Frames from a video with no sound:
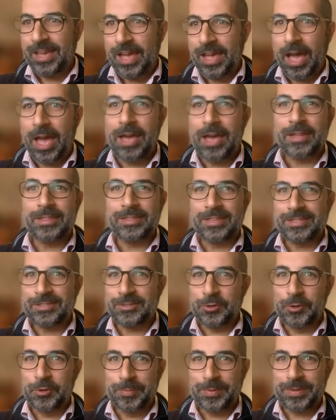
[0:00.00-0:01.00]
I had this
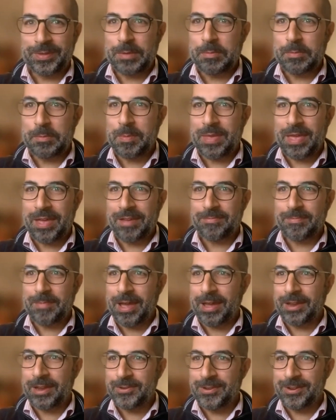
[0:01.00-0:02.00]
group, EBBF, my
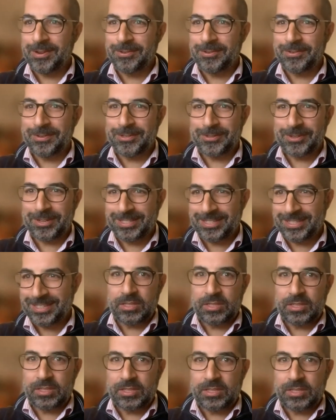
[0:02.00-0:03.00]
annual retreat.
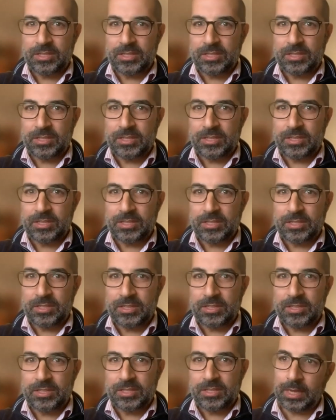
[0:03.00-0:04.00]
You need to find who's your
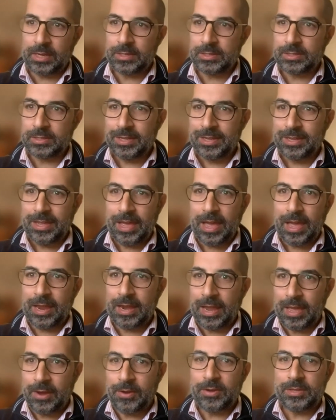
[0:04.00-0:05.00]
community. And I
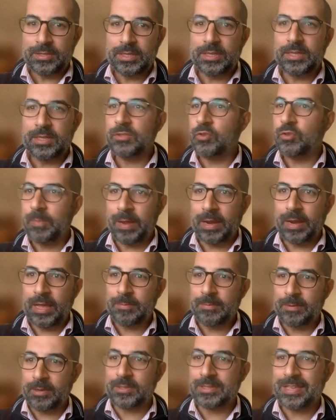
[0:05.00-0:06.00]
like, honestly, this group I
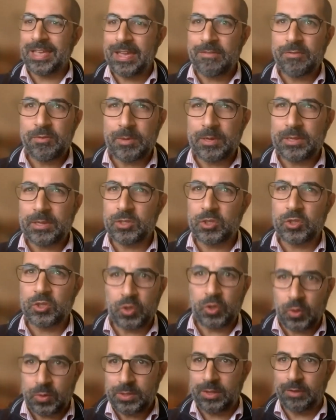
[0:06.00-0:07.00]
like because everybody's
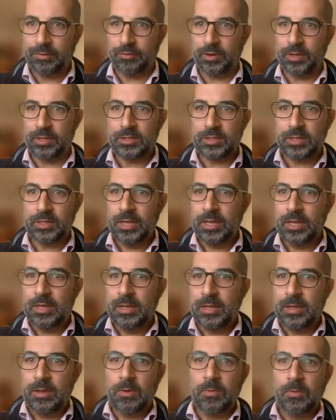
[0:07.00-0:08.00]
so different.
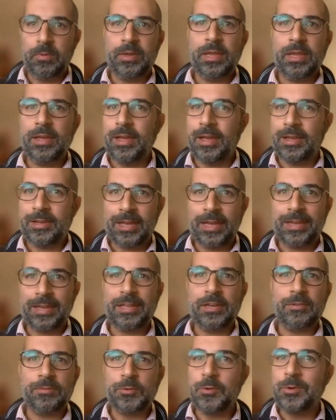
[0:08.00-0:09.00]
When I kind
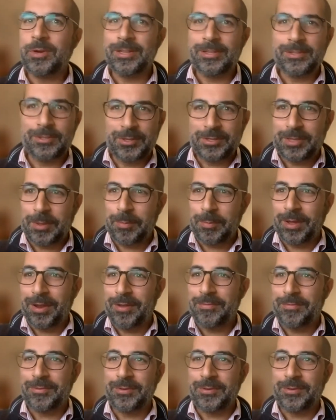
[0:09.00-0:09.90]
of Googled some color for you,